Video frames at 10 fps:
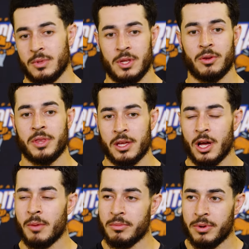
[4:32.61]
you know, that
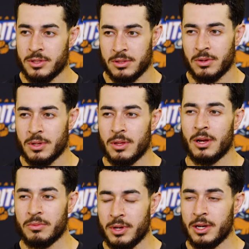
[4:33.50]
calming presence goes a
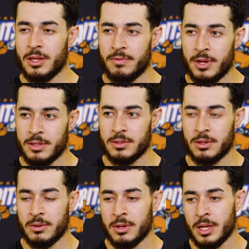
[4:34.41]
long way on a defense.
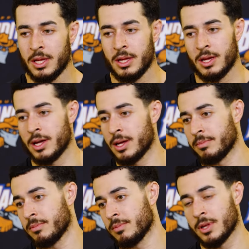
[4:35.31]
So,
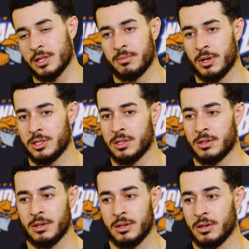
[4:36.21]
not to
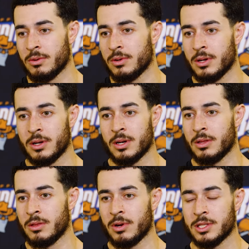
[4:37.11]
mention, you know,
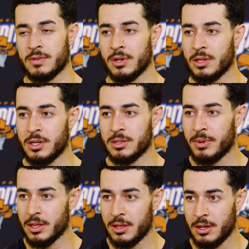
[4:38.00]
the rest of our leaders
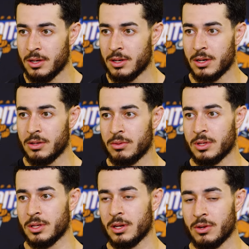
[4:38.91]
back there are doing
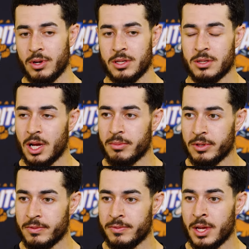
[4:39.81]
a great job
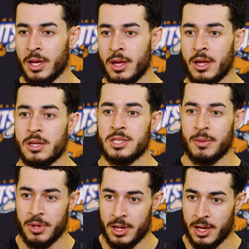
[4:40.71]
of
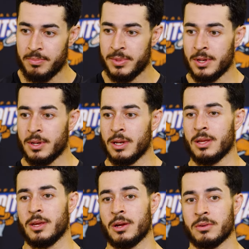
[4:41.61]
stepping up and,
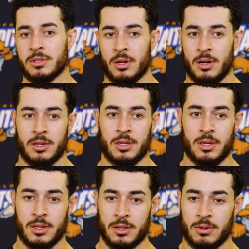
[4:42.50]
you know, starting
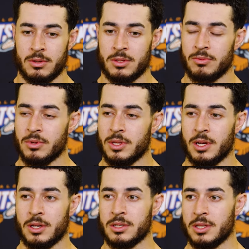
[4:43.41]
to really
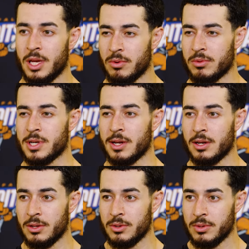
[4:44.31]
understand what we're trying to
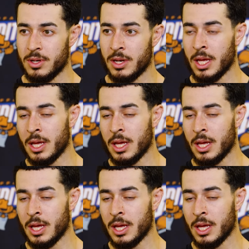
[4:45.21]
do.